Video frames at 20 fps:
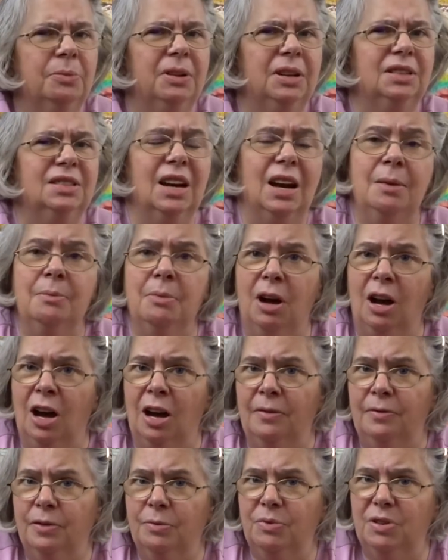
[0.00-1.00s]
bit of time
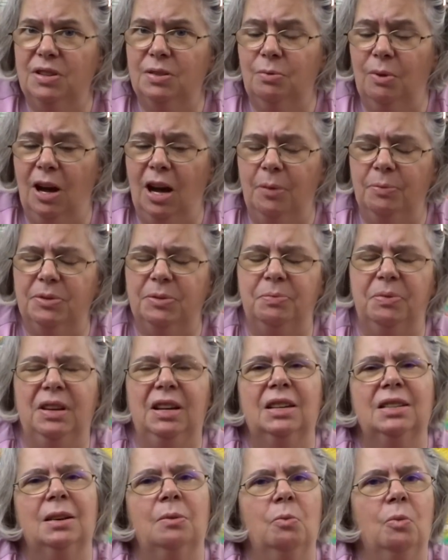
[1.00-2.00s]
off from the swaps
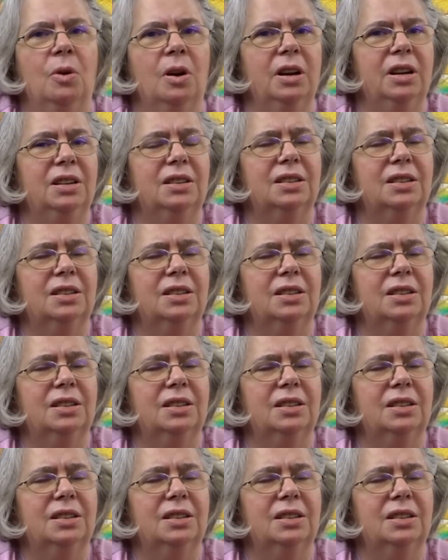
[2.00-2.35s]
because I'm wanting